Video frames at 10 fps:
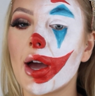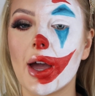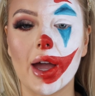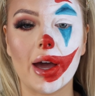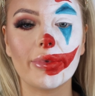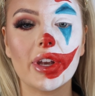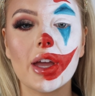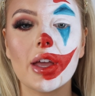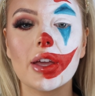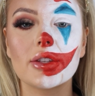I am
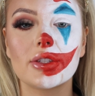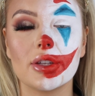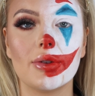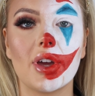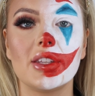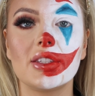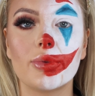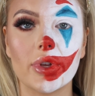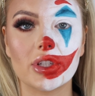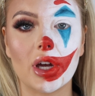gonna do a
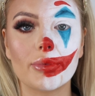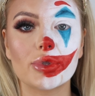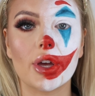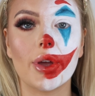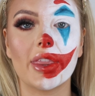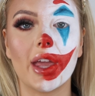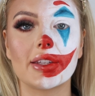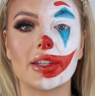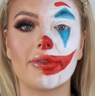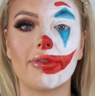switch up, so at the
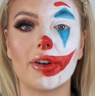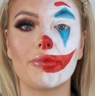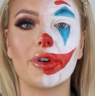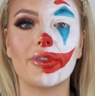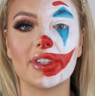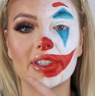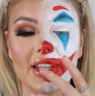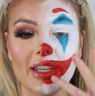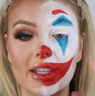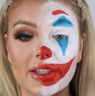end of the film
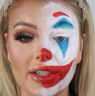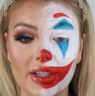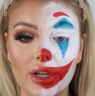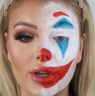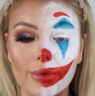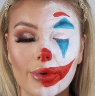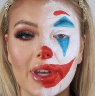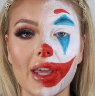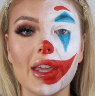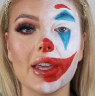obviously he doesn't look all
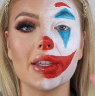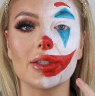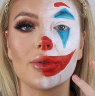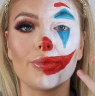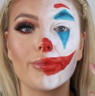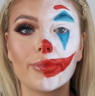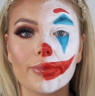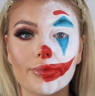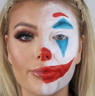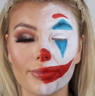neat, he's all
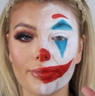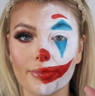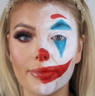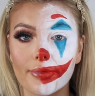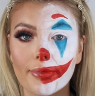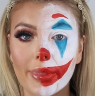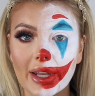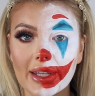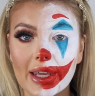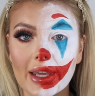
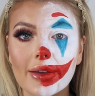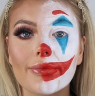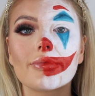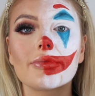bloody,